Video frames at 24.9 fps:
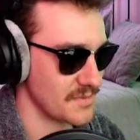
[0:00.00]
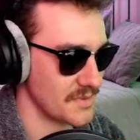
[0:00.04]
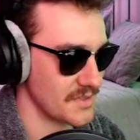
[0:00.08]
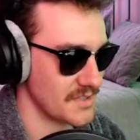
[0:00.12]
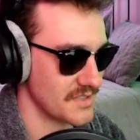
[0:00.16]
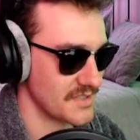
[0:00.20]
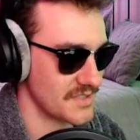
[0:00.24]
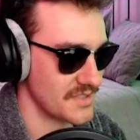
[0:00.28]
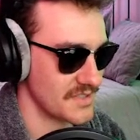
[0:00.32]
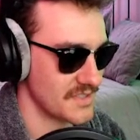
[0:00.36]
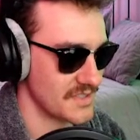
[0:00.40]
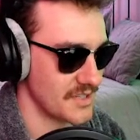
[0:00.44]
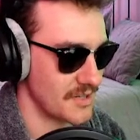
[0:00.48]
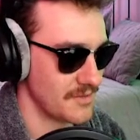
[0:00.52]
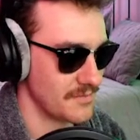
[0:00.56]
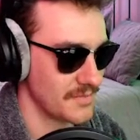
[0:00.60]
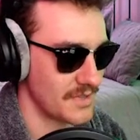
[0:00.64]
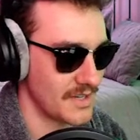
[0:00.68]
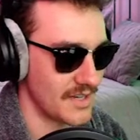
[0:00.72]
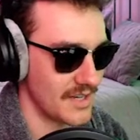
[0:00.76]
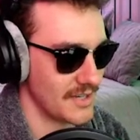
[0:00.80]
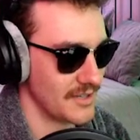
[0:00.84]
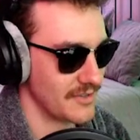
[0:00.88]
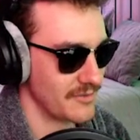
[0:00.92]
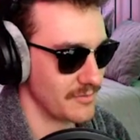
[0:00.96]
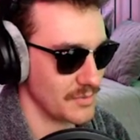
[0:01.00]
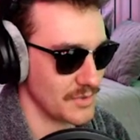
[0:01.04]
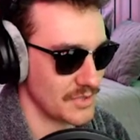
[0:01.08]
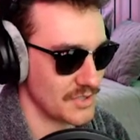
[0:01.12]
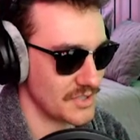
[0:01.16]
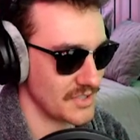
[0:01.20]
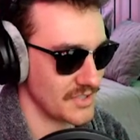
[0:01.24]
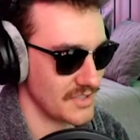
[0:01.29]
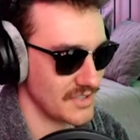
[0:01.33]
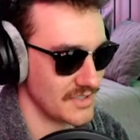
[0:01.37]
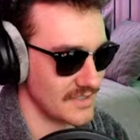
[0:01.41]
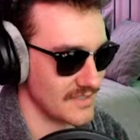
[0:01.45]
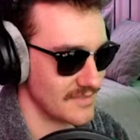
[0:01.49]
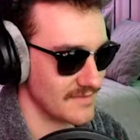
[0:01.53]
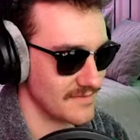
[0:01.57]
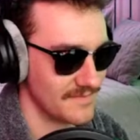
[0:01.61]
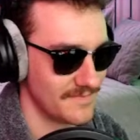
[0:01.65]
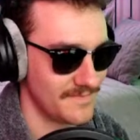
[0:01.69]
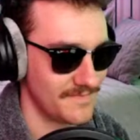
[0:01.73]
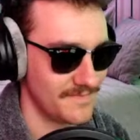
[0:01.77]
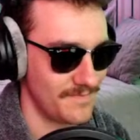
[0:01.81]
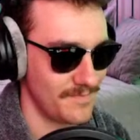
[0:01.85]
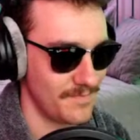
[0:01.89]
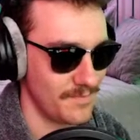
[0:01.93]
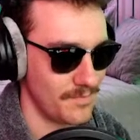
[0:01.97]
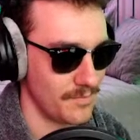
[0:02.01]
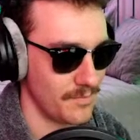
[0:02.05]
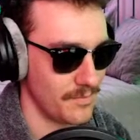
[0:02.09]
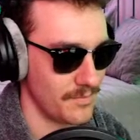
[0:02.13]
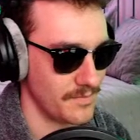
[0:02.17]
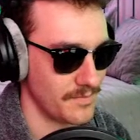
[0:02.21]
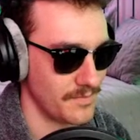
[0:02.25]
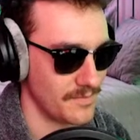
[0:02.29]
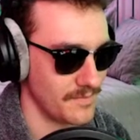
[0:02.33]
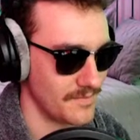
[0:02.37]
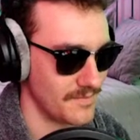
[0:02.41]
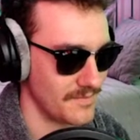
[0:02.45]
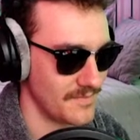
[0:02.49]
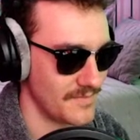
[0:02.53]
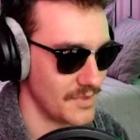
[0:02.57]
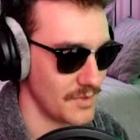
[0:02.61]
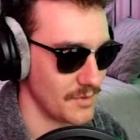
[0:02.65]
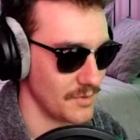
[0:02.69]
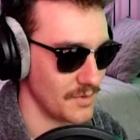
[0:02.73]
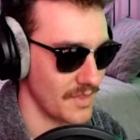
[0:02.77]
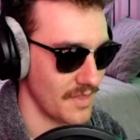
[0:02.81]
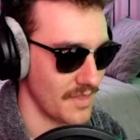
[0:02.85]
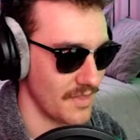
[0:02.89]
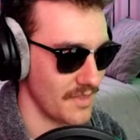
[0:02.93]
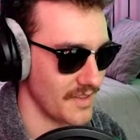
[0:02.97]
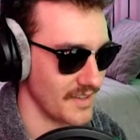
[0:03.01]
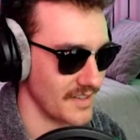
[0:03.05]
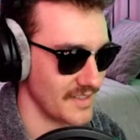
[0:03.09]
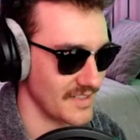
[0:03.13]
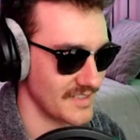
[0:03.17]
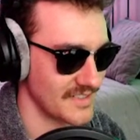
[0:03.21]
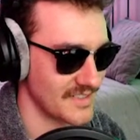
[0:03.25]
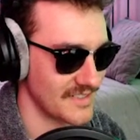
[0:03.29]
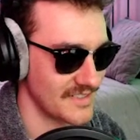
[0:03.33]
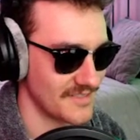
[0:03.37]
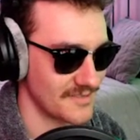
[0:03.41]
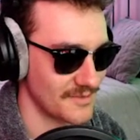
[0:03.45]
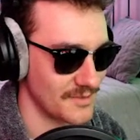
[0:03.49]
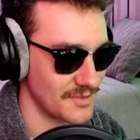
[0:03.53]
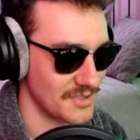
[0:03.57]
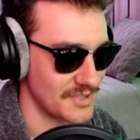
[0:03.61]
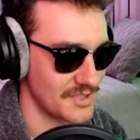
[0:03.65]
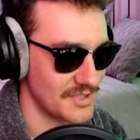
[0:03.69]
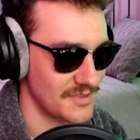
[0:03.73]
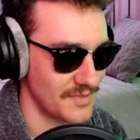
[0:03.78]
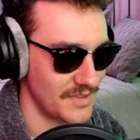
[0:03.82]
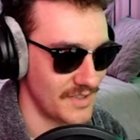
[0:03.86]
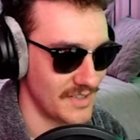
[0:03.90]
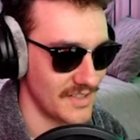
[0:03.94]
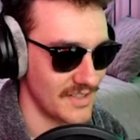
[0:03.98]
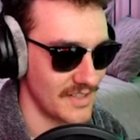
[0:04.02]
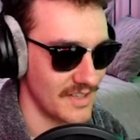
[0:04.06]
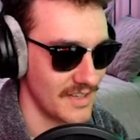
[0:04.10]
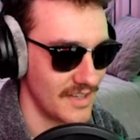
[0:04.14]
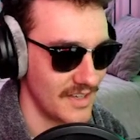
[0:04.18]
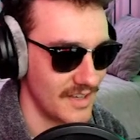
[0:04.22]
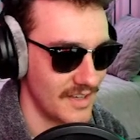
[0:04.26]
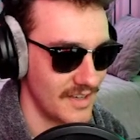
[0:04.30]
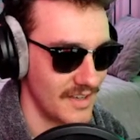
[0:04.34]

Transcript: but this is some kind of machine doing things, which is fun.